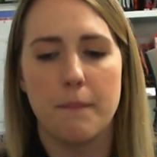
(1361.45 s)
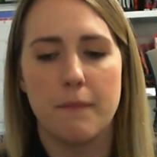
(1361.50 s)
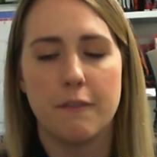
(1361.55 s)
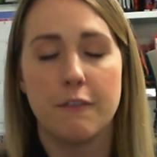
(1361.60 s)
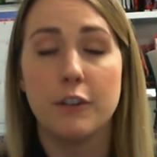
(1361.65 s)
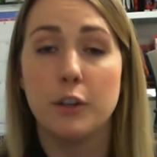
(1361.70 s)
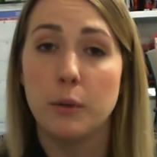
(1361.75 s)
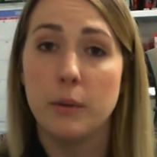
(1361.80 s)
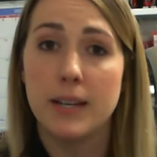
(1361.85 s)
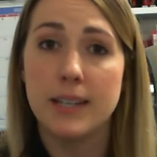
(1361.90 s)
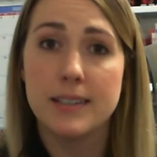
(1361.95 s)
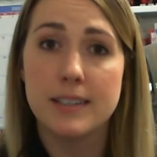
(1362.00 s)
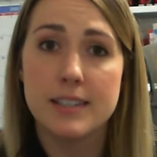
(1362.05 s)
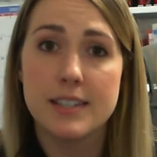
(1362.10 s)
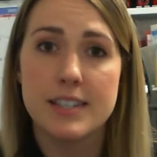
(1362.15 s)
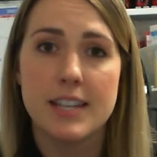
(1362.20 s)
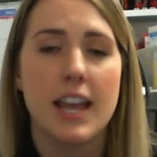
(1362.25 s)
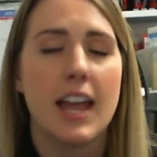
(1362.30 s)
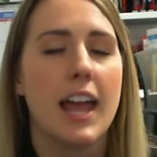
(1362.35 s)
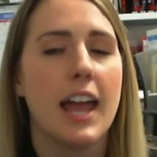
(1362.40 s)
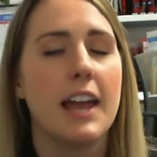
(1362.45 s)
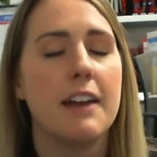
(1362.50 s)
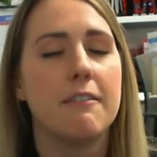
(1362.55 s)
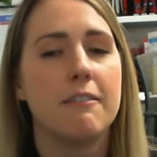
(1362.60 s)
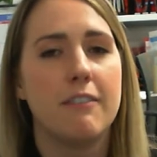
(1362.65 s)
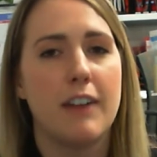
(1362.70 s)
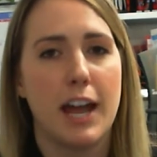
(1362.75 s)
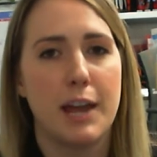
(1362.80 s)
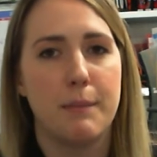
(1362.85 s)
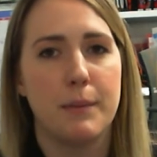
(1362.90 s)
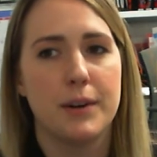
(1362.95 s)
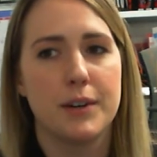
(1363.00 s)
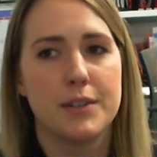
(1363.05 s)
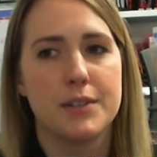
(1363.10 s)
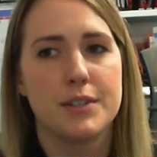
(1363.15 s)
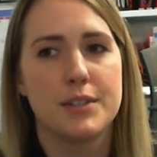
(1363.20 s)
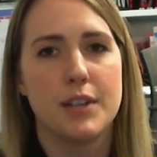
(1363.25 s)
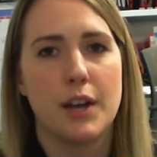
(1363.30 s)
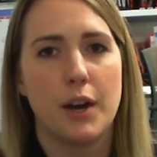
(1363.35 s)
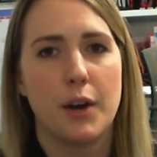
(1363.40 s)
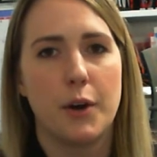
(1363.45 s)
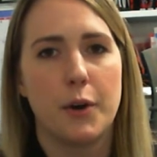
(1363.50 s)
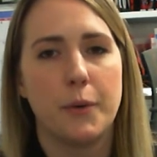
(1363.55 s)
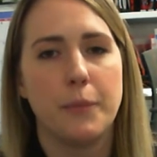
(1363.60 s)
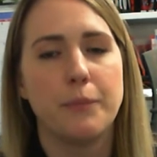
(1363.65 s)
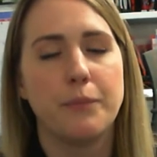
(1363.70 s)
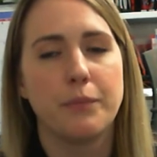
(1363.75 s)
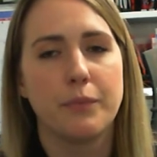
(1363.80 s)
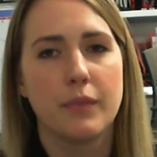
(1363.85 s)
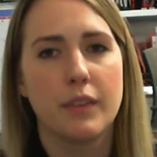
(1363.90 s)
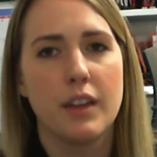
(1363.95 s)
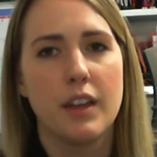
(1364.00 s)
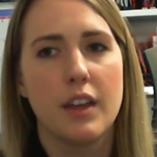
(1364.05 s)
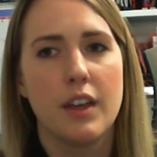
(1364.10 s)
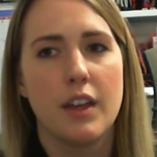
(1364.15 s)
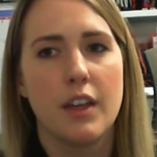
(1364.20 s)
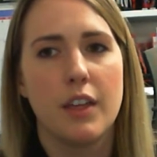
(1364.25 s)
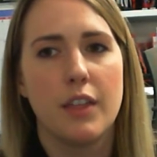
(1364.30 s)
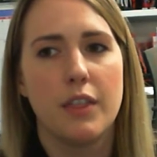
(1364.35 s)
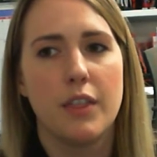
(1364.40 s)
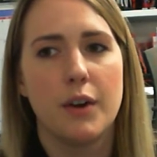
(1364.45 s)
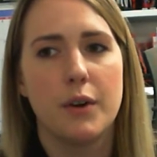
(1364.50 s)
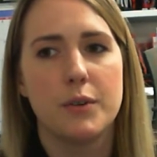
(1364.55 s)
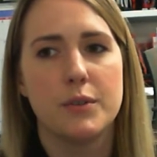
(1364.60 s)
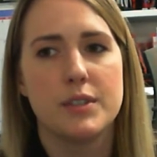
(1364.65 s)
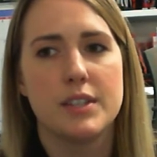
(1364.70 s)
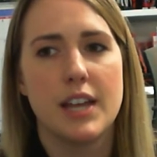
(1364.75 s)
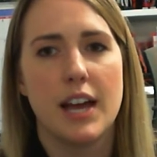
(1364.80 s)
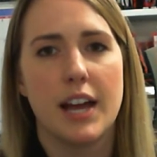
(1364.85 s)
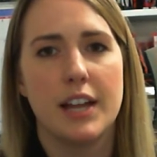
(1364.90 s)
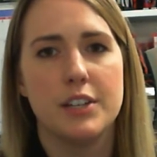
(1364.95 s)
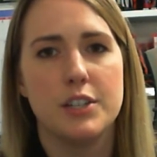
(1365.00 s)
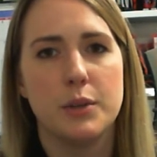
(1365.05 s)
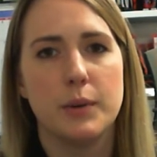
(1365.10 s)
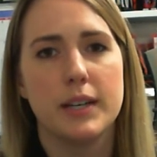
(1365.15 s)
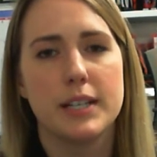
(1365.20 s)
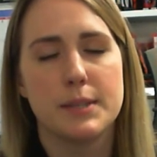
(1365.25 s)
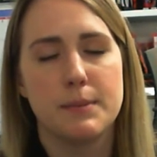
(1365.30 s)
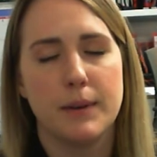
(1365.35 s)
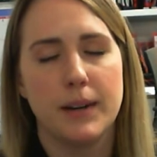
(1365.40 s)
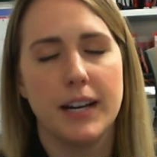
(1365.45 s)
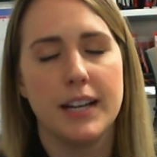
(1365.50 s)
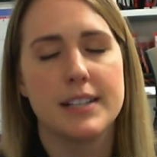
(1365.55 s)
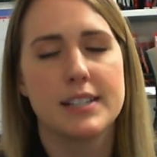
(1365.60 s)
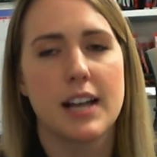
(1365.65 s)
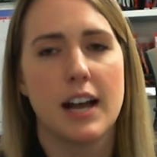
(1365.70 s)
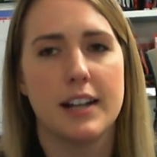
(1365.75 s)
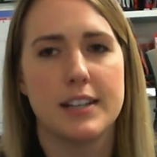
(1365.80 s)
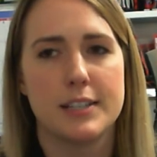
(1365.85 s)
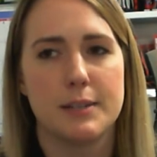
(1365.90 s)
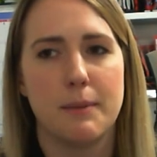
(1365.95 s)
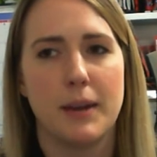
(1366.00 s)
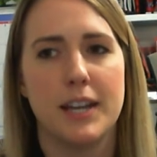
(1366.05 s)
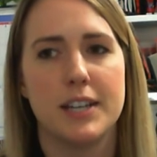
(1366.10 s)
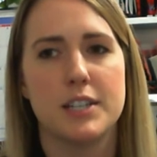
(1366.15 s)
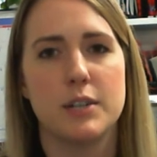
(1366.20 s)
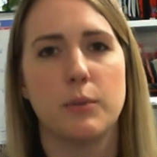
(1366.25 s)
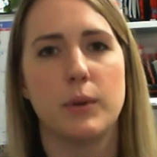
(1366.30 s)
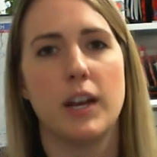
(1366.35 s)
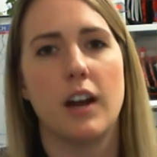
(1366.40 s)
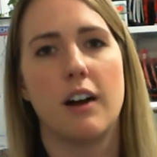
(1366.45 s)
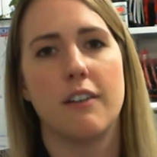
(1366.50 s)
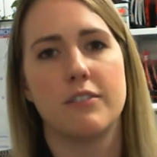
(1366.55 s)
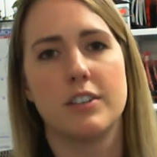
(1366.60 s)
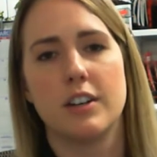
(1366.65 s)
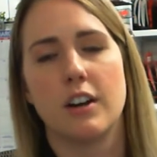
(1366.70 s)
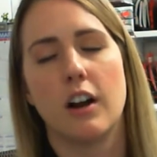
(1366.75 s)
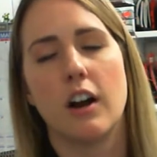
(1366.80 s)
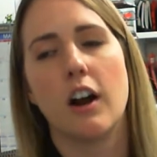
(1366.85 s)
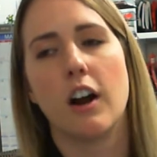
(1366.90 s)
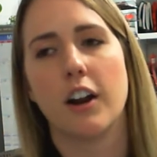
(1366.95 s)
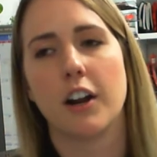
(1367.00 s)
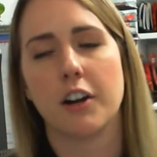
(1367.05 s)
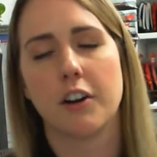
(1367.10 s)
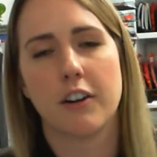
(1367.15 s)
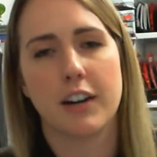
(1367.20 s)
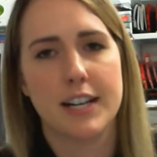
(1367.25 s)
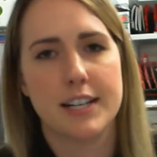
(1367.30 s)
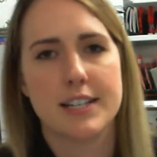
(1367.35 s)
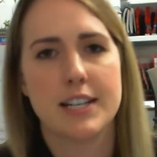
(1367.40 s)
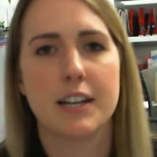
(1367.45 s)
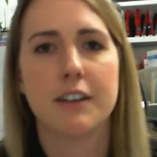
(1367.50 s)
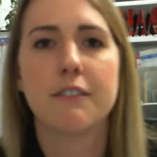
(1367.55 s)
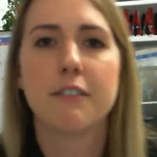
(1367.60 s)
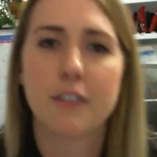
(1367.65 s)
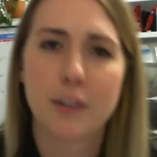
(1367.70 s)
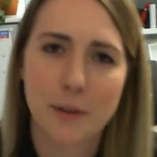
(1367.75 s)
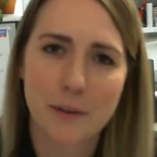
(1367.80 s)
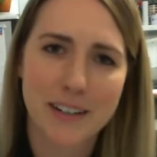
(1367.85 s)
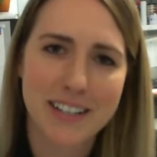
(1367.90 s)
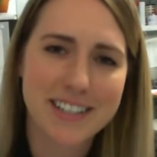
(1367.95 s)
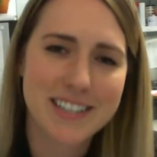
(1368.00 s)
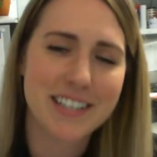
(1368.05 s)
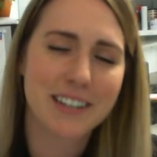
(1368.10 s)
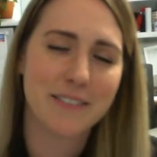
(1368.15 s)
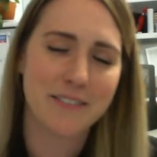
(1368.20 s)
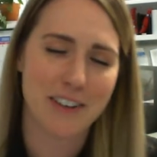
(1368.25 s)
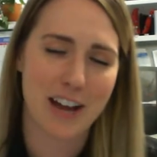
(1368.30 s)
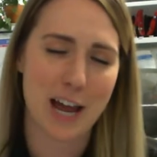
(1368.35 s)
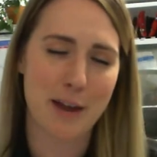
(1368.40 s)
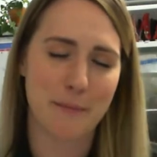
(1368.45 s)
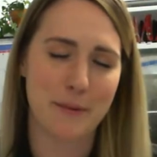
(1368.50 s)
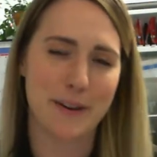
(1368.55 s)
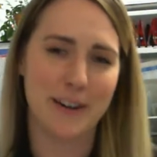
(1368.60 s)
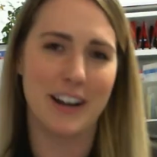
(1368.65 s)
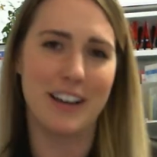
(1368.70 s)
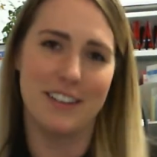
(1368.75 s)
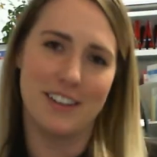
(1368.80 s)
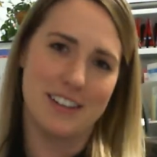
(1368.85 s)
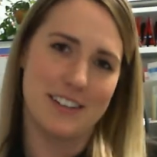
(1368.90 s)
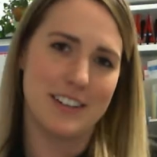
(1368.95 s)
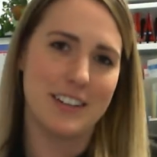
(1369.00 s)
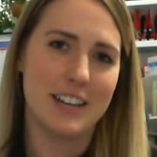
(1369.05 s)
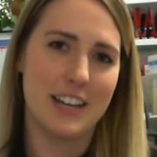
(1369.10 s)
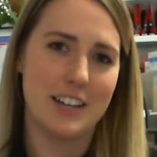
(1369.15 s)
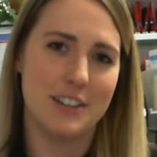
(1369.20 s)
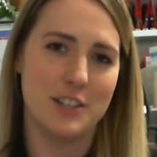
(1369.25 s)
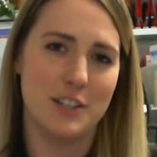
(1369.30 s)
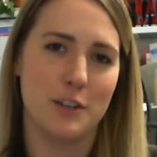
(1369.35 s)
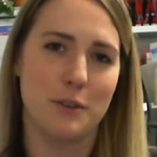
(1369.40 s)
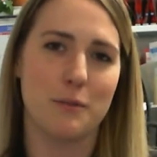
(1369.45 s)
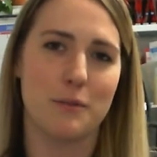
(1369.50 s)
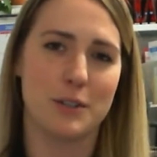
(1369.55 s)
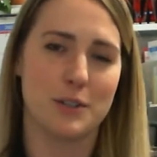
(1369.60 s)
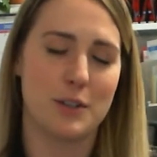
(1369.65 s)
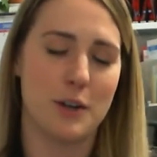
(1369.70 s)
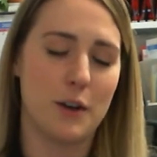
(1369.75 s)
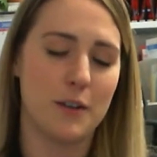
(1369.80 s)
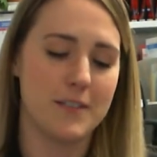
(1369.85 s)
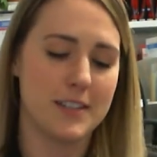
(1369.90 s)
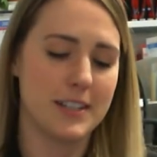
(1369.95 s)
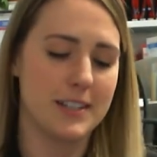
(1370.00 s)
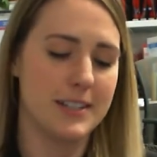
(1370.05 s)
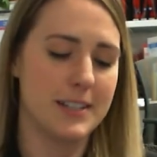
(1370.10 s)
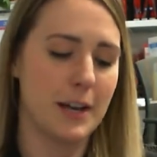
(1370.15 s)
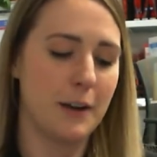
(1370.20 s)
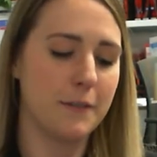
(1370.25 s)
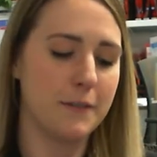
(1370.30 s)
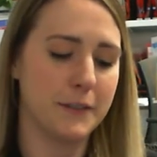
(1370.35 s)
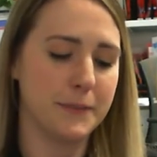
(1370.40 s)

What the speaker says: fluids and fiber. So those that do experience constipation, we often are increasing fluids and fiber, and the issue resolves itself.